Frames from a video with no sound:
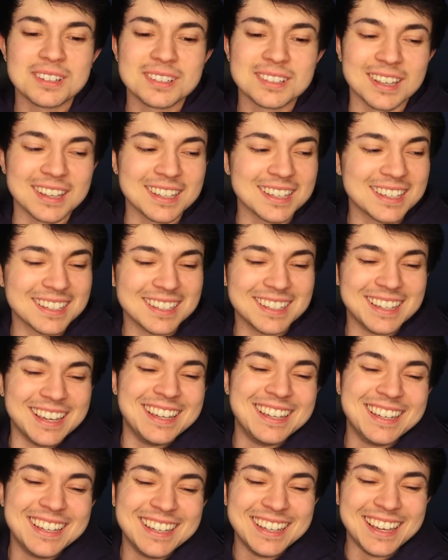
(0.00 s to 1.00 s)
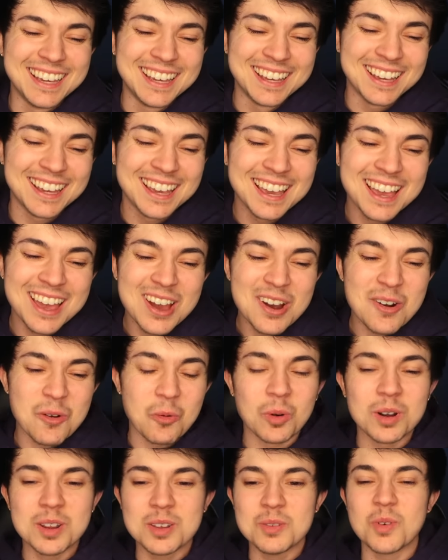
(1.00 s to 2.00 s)
Like,
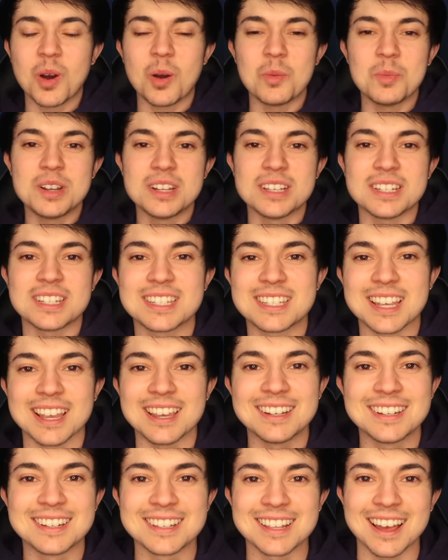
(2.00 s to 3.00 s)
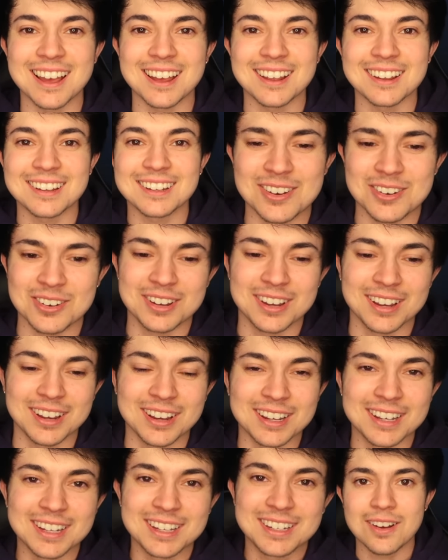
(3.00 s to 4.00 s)
what do you want me to say to that?
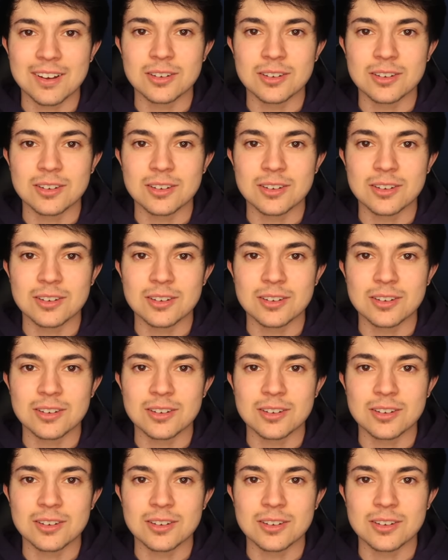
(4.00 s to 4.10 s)
Okay.